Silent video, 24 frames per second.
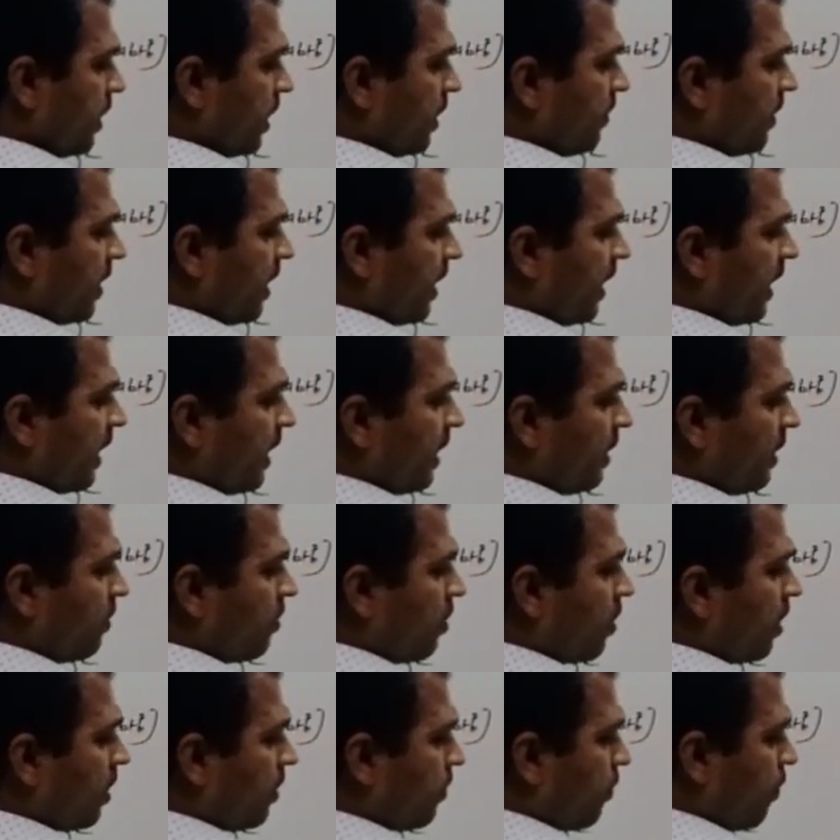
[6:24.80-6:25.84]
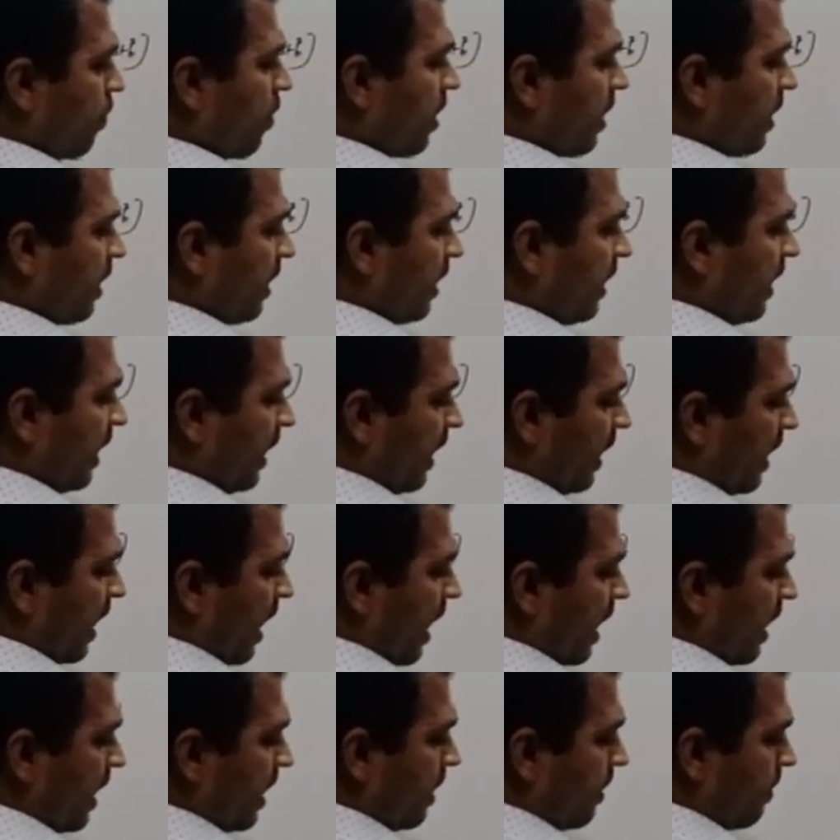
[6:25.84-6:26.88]
here we are getting what?
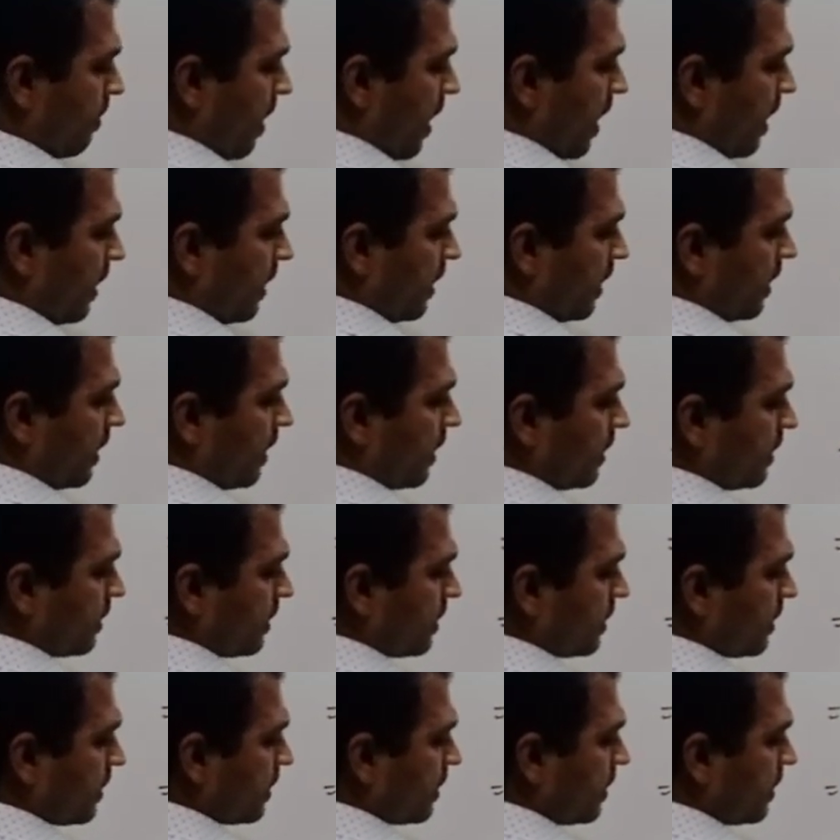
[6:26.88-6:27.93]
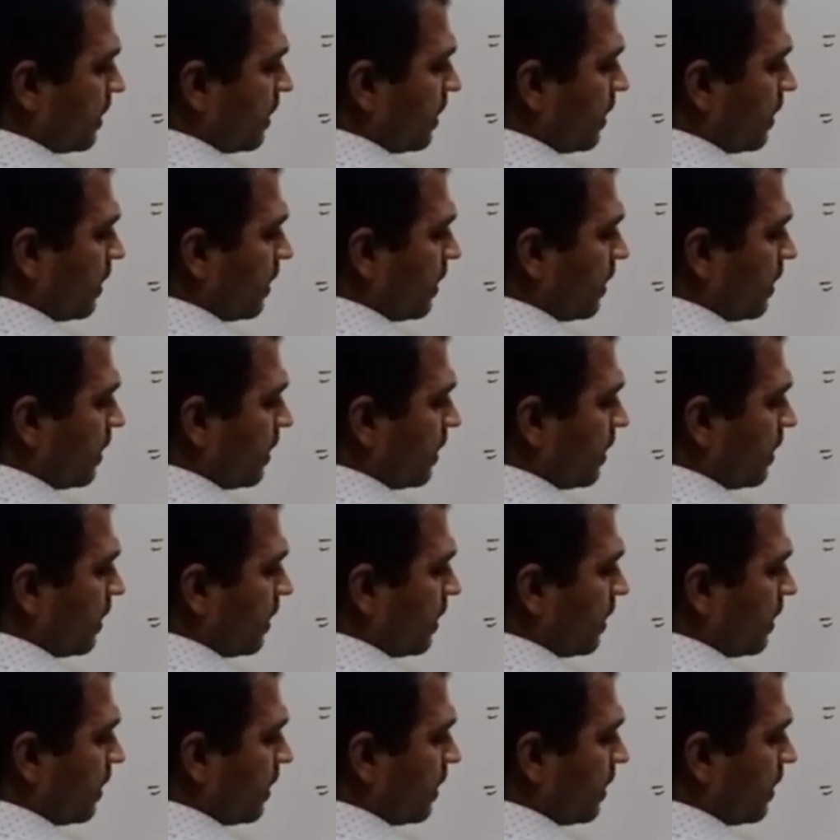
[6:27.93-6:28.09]
forty-nine minus